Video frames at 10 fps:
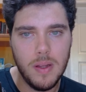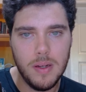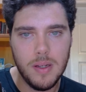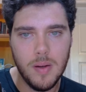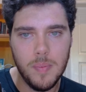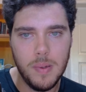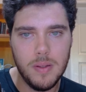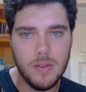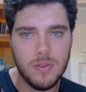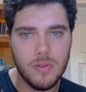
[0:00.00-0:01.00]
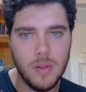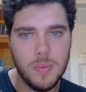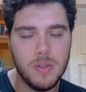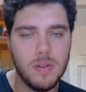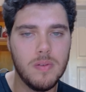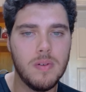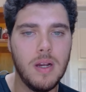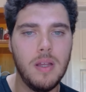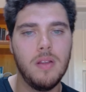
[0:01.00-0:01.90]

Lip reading: and company description, right?